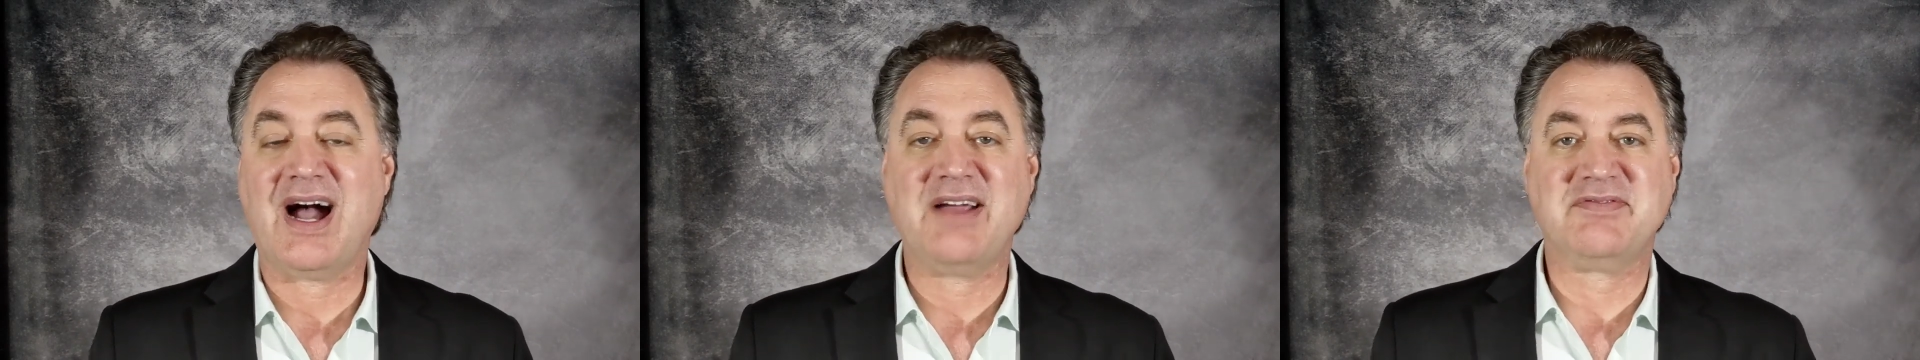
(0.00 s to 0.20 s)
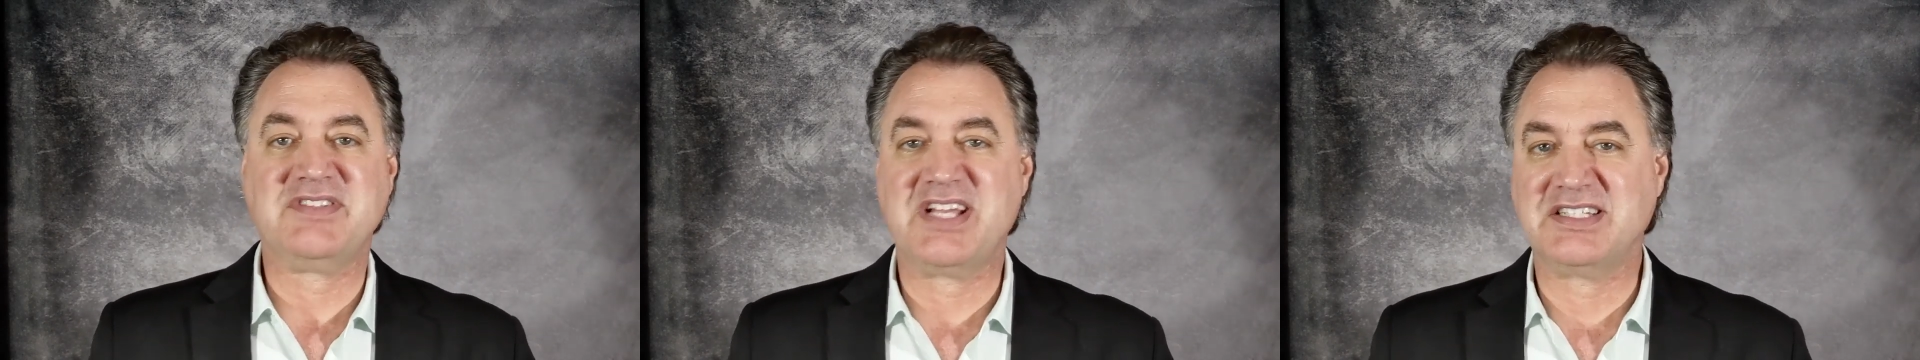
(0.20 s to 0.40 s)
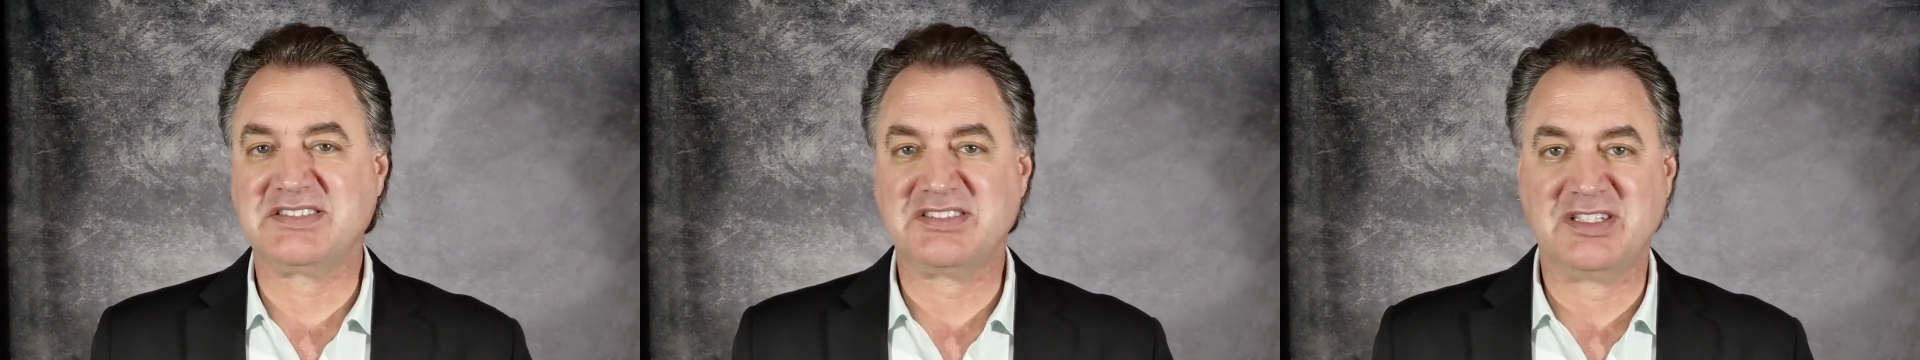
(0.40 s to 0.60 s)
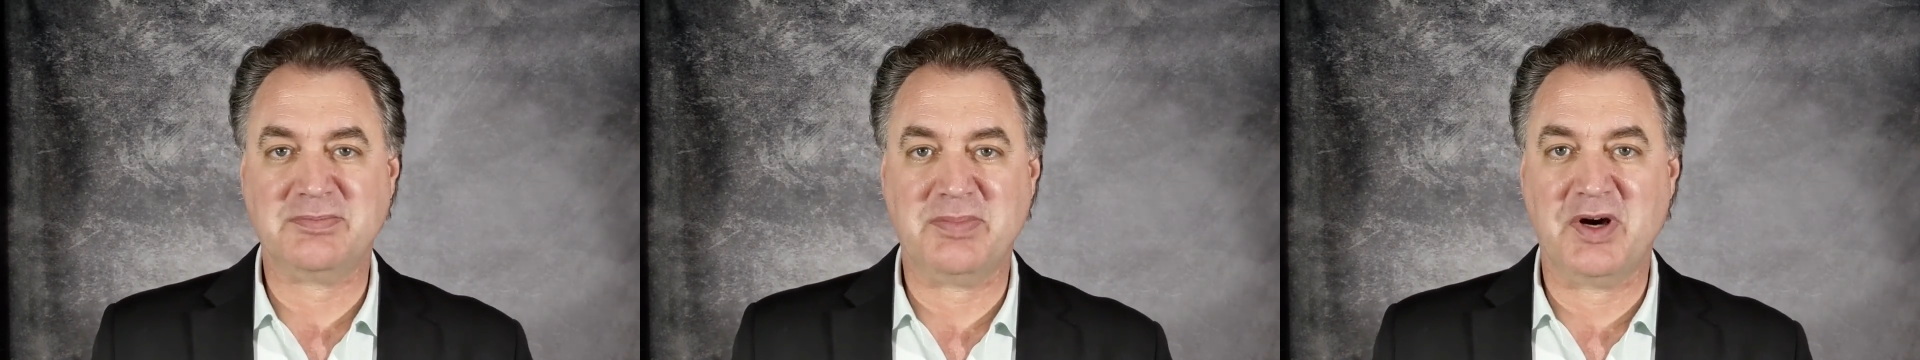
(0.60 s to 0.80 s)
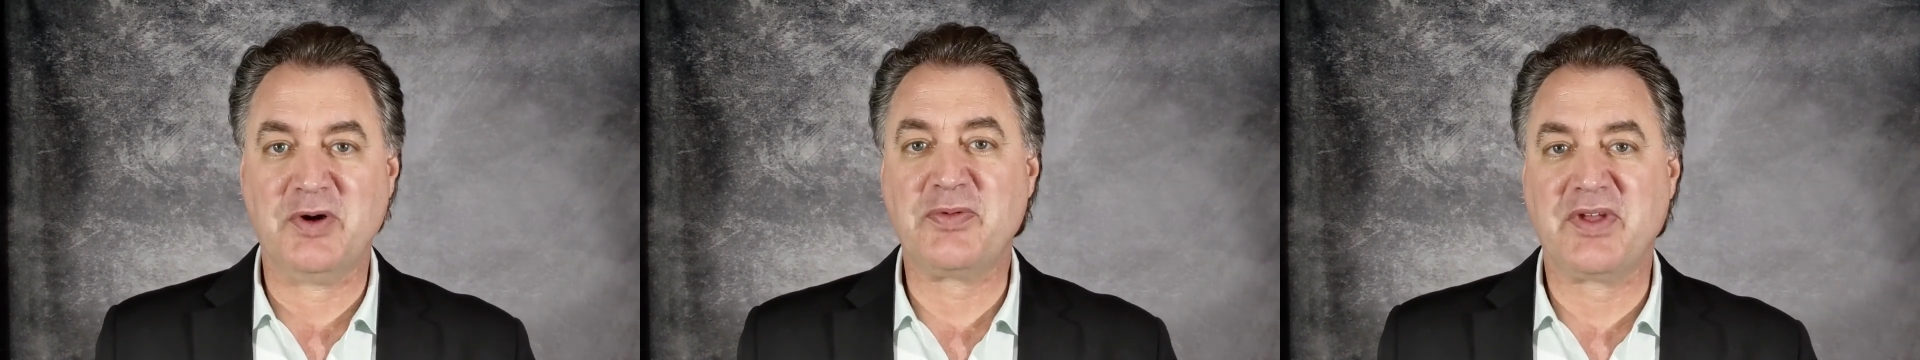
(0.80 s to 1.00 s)
I've tested
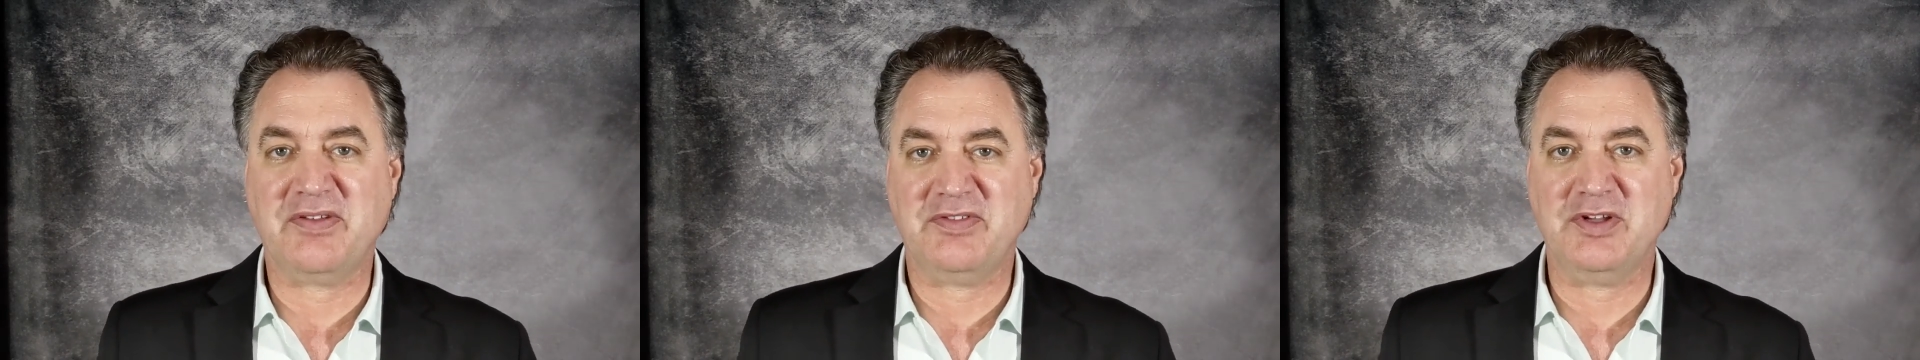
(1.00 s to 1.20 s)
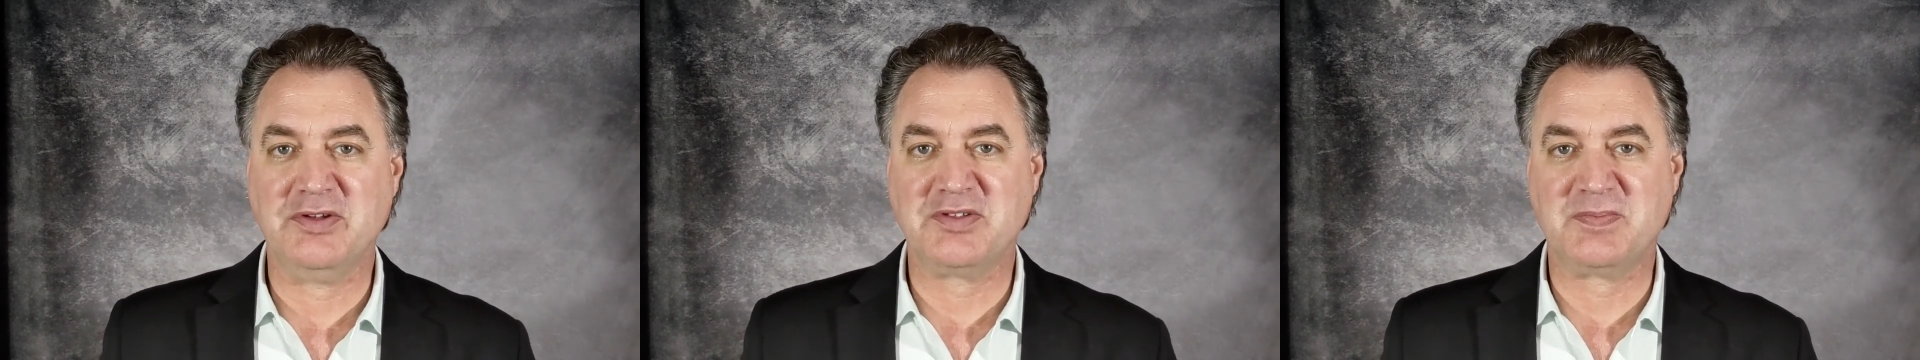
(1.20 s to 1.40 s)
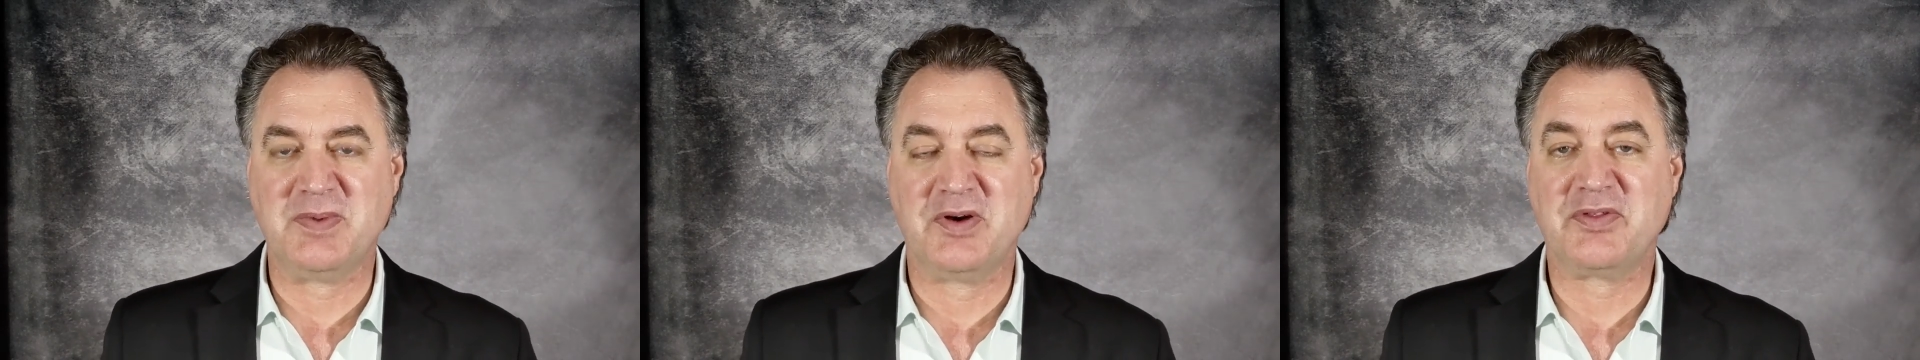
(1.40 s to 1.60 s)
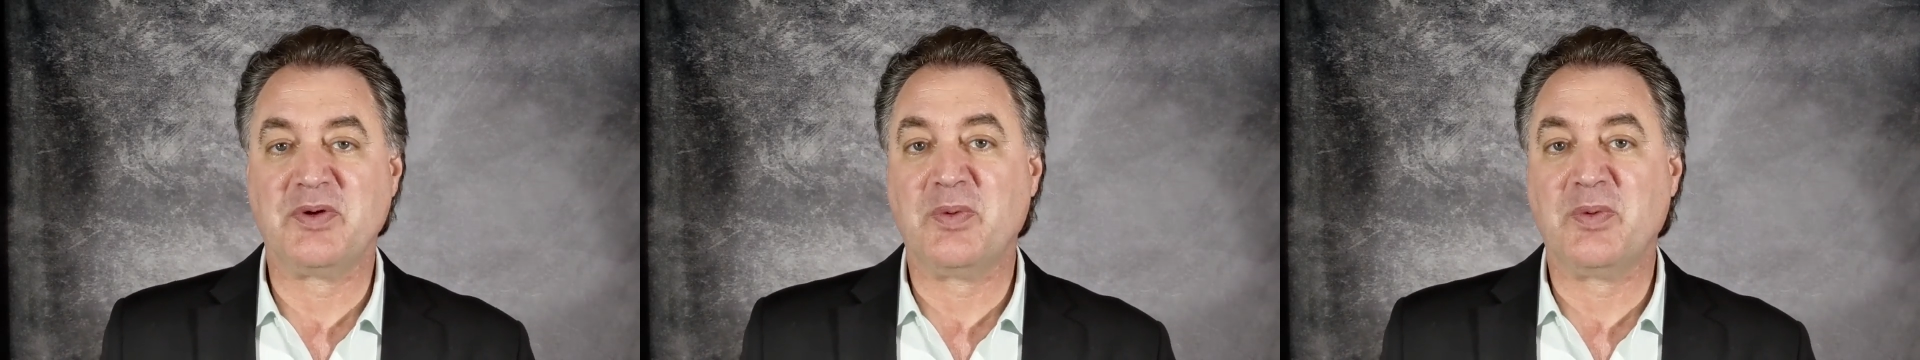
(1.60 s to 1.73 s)
both, I've used both,